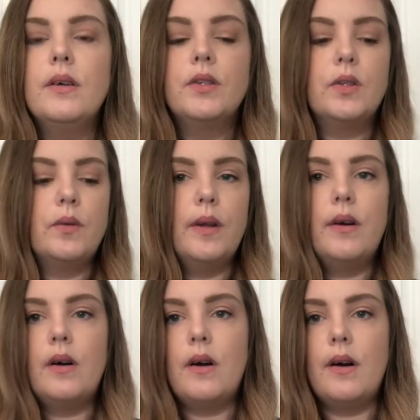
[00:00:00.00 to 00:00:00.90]
So
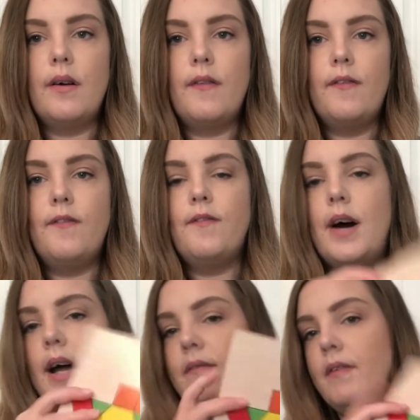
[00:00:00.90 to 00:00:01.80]
there are
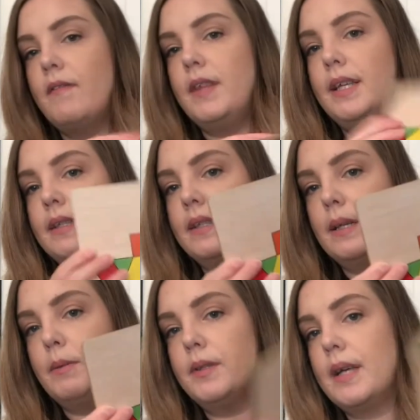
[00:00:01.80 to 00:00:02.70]
5 of these
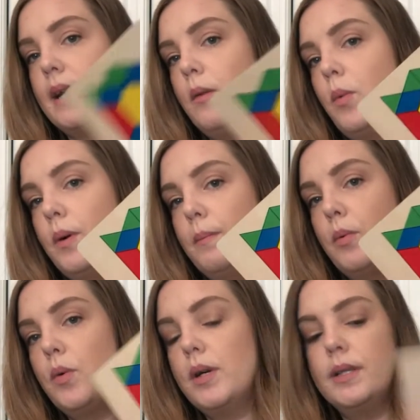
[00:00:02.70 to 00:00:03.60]
double-sided wooden
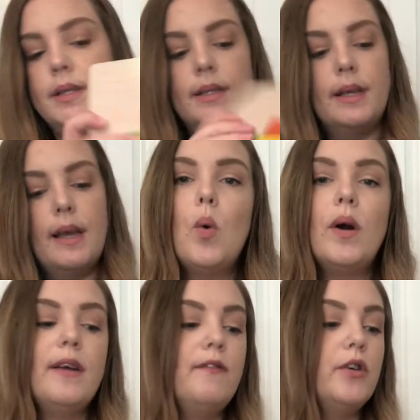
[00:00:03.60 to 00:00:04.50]
boards. Or
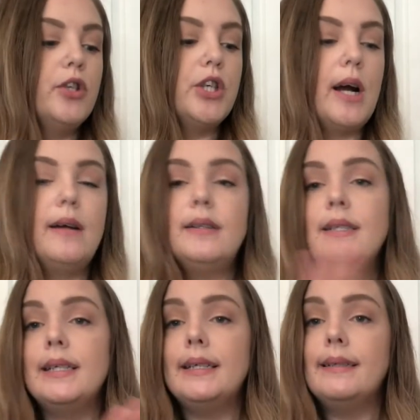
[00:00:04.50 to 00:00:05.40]
if your child
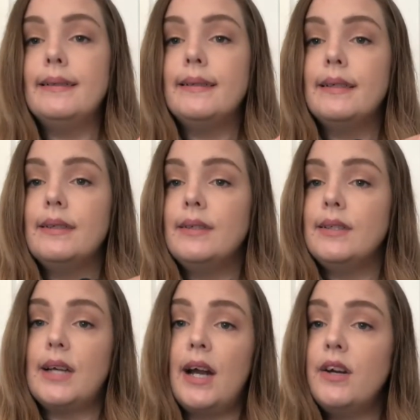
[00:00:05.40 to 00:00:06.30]
is
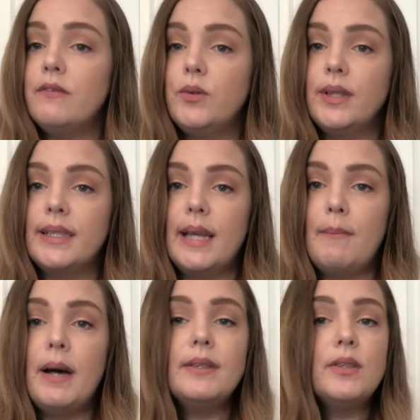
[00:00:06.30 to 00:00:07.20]
tired of doing the same
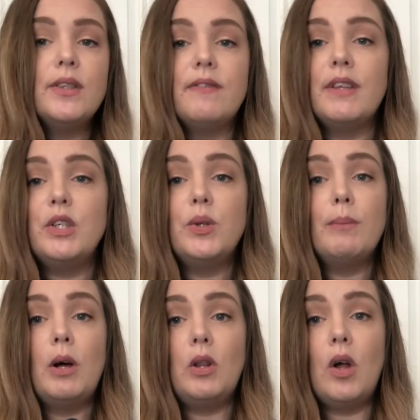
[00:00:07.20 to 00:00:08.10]
puzzles, if they do
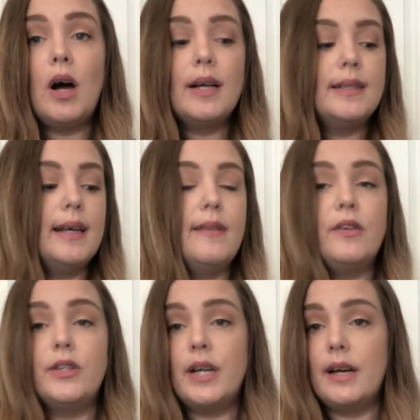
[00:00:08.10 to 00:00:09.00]
them a lot and
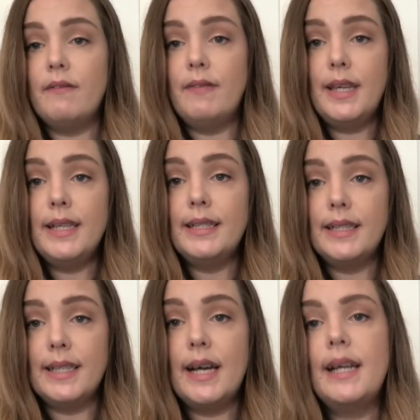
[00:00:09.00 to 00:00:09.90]
they're tired of these
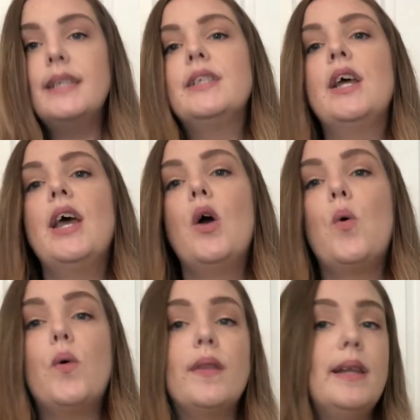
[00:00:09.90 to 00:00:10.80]
designs,
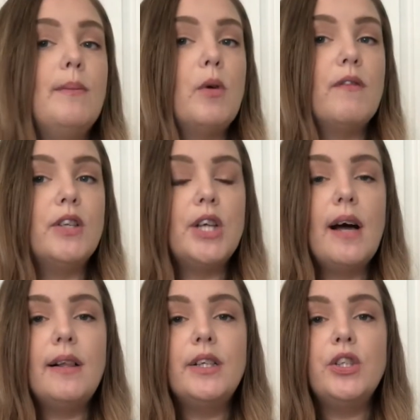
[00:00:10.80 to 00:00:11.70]
or they need more of a
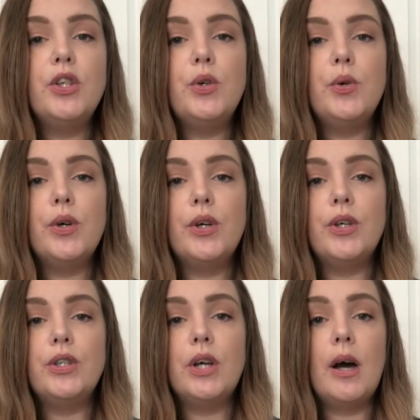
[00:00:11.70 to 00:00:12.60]
challenge, you
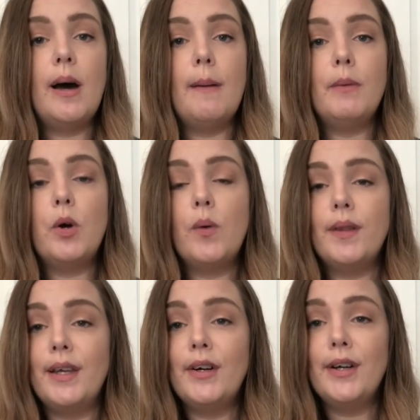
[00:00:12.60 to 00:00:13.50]
could go on
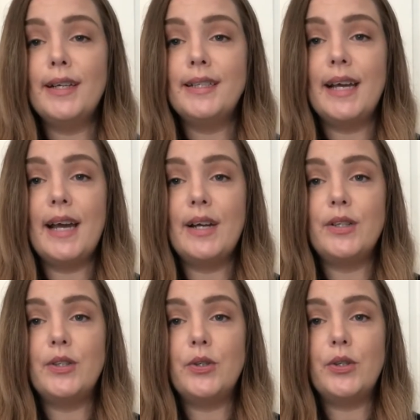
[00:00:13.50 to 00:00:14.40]
the internet and
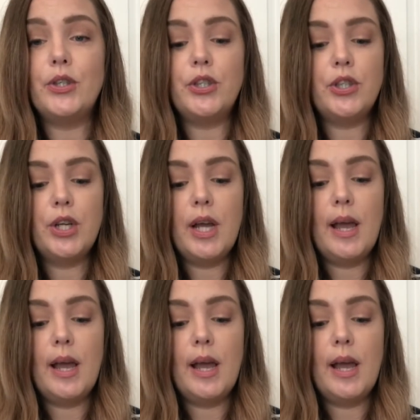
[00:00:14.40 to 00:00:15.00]
search